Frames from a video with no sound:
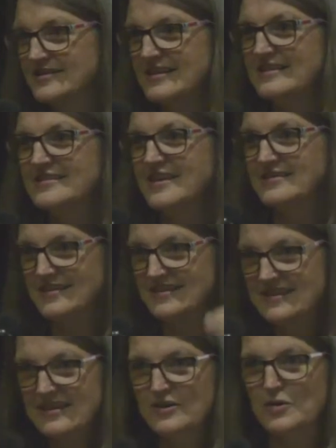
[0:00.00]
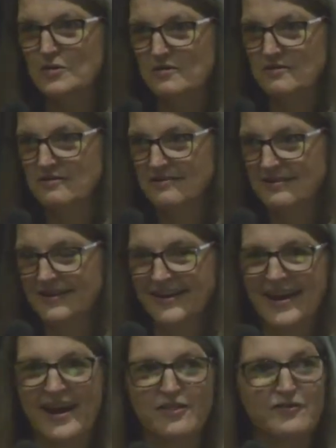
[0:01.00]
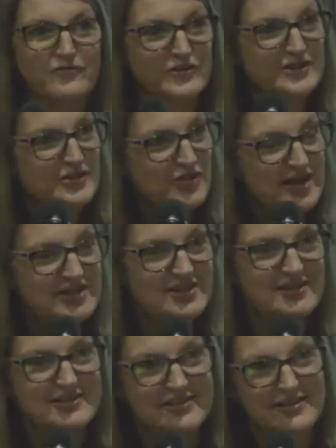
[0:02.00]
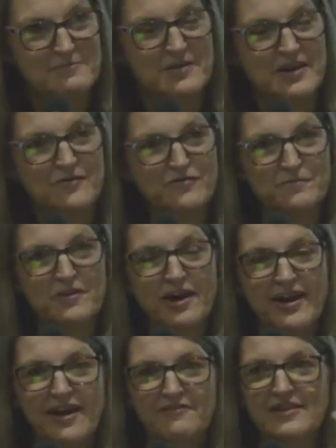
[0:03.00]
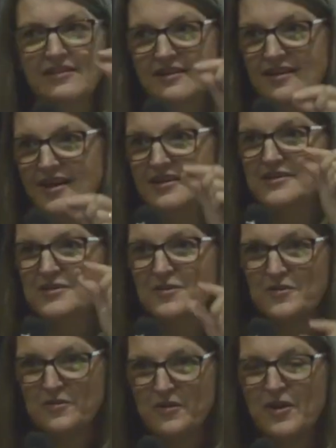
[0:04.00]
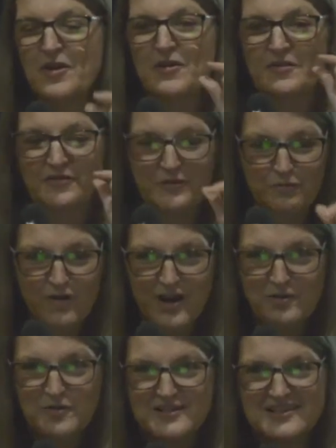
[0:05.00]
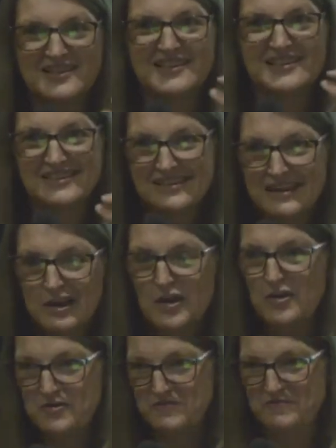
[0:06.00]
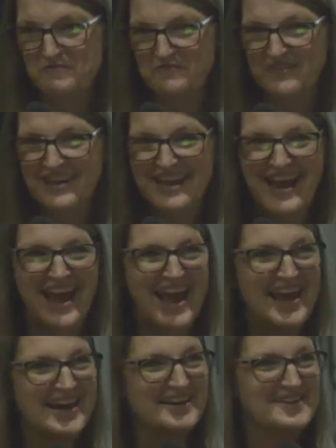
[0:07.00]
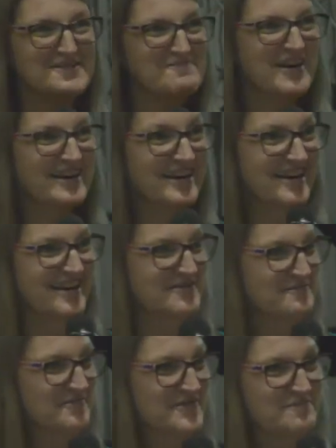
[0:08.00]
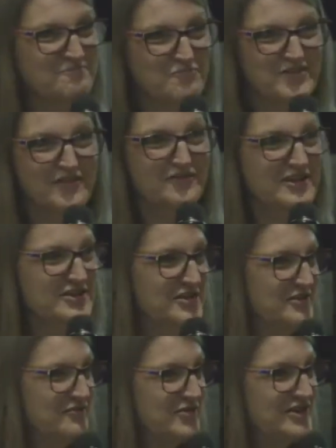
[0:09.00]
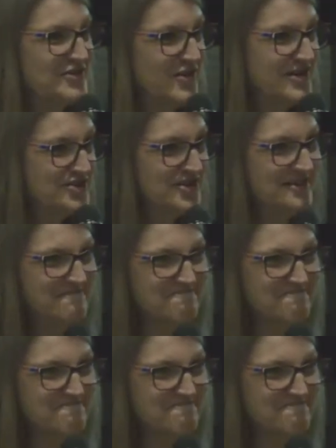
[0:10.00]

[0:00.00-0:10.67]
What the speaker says: see this as a skill. And the frustration is coming from not having the next requisite skill. And again, definition of frustration,